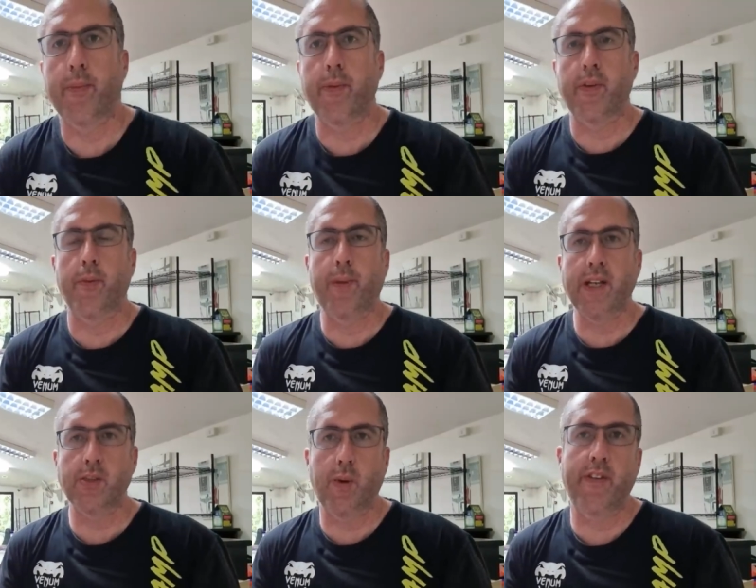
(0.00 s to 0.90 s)
but the
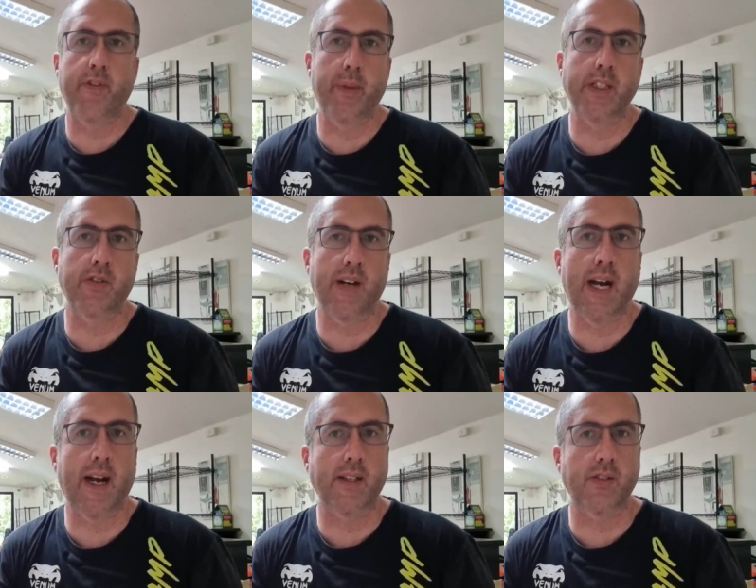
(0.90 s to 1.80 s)
best way for me to
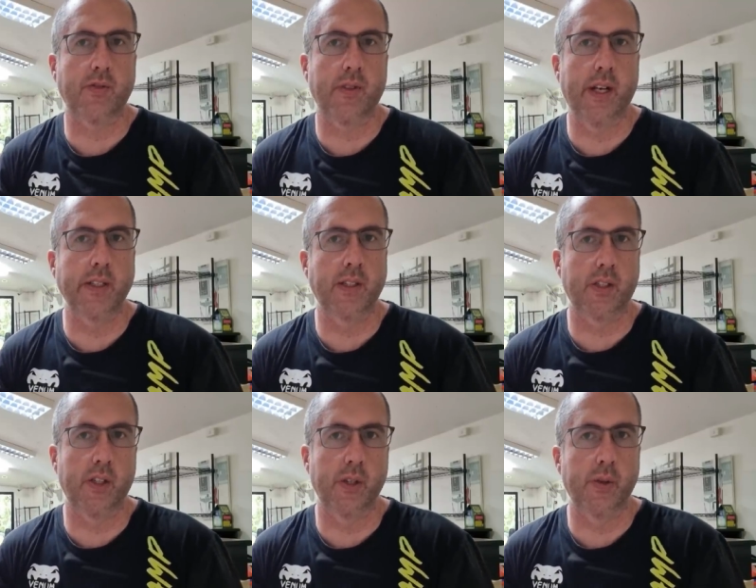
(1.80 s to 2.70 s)
relax
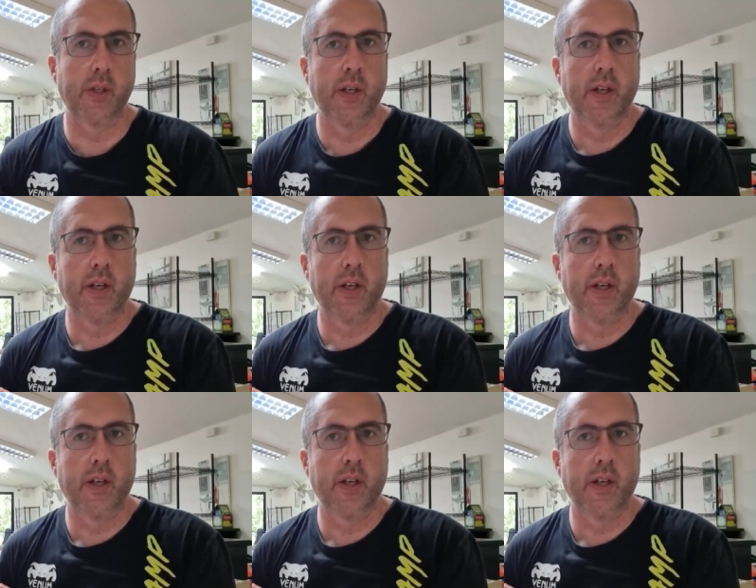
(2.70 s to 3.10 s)
is to